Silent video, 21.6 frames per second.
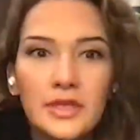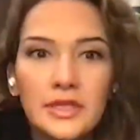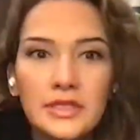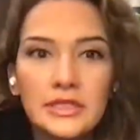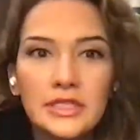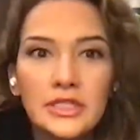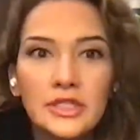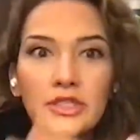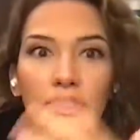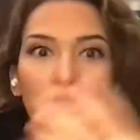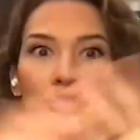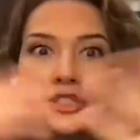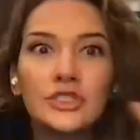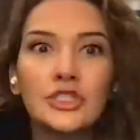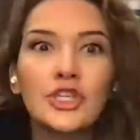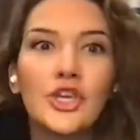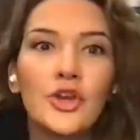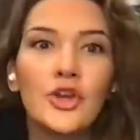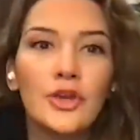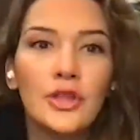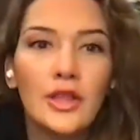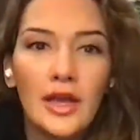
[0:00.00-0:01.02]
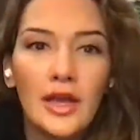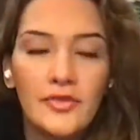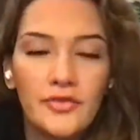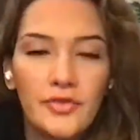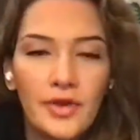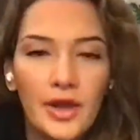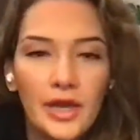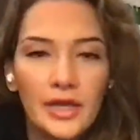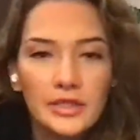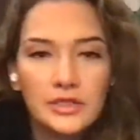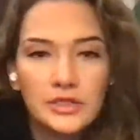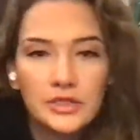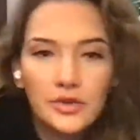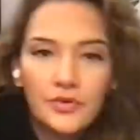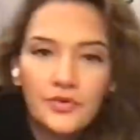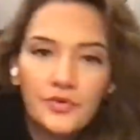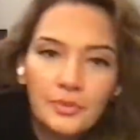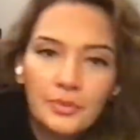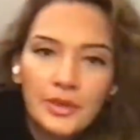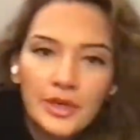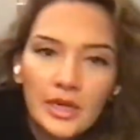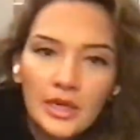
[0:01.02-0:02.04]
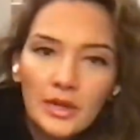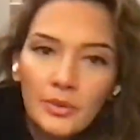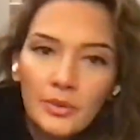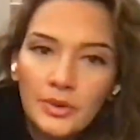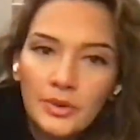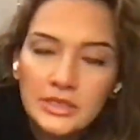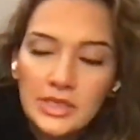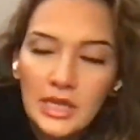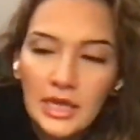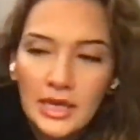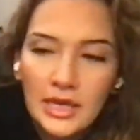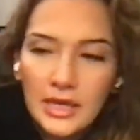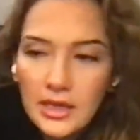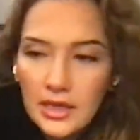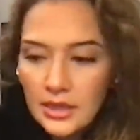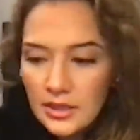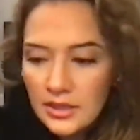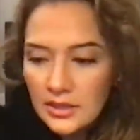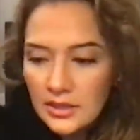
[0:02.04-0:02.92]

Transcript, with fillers: the the secure life, right? So yeah. for me, it was like,